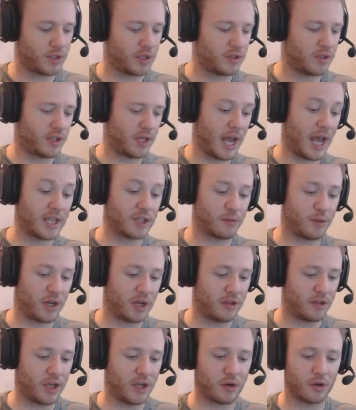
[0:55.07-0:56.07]
since it has been
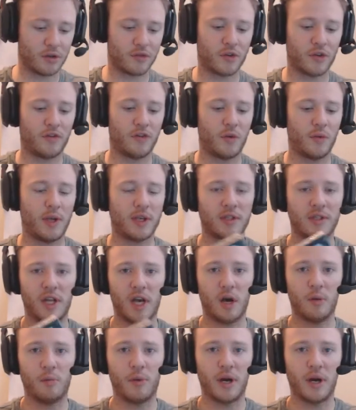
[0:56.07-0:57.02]
in theaters for a few weeks now,